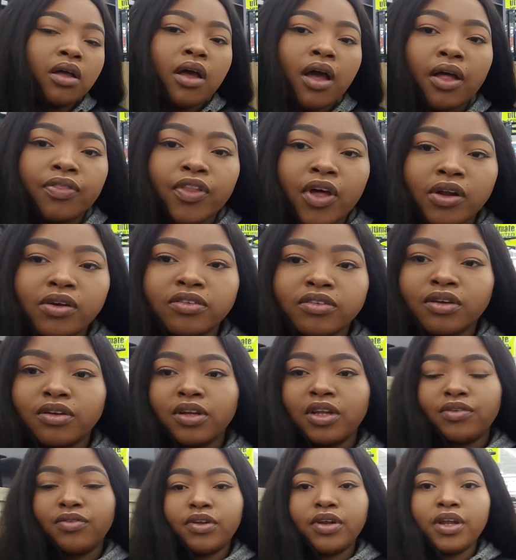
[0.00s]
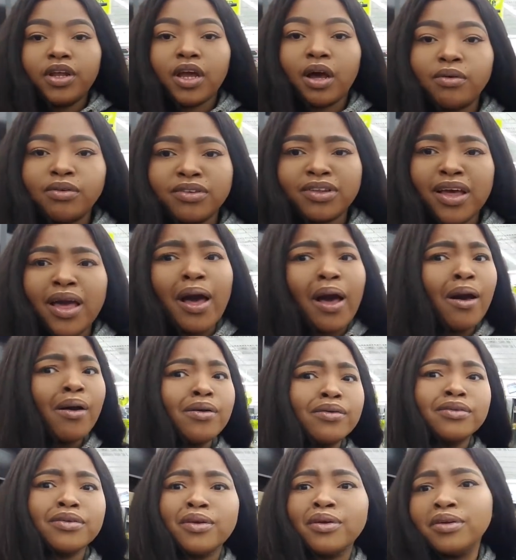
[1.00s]
I thought it was on DVD. I was like, how
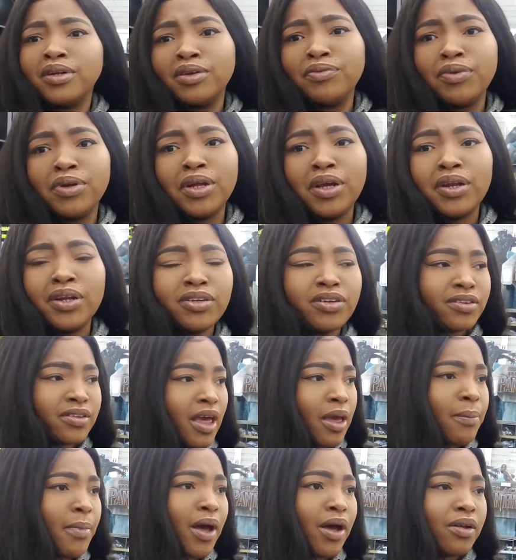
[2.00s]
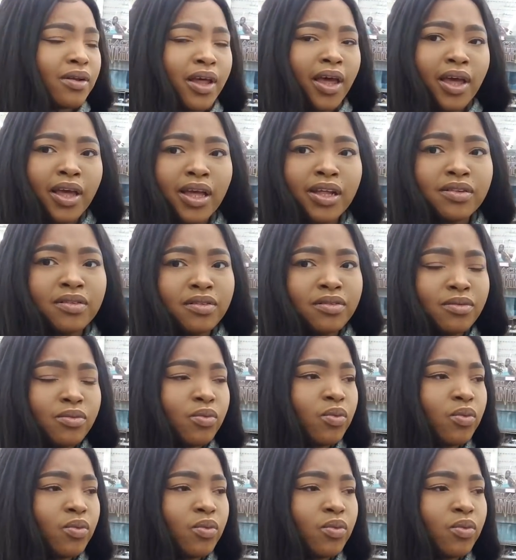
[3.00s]
is it on DVD? And it just came out. Like, it's